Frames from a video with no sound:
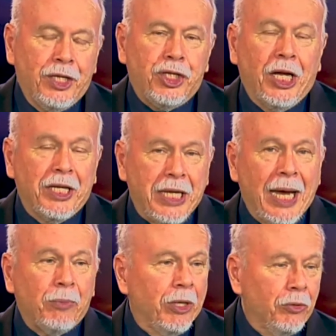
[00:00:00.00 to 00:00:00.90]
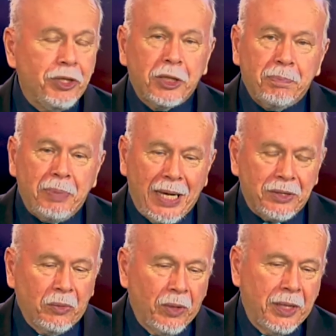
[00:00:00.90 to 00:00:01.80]
Chet Dameron, who just
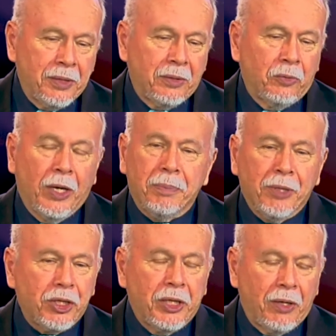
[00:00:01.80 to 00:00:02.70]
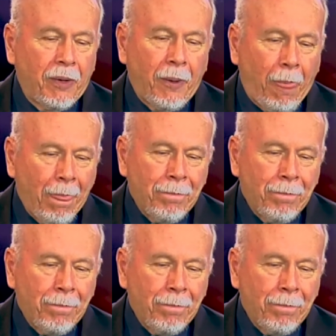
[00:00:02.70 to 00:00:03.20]
passed away, he's a great missionary,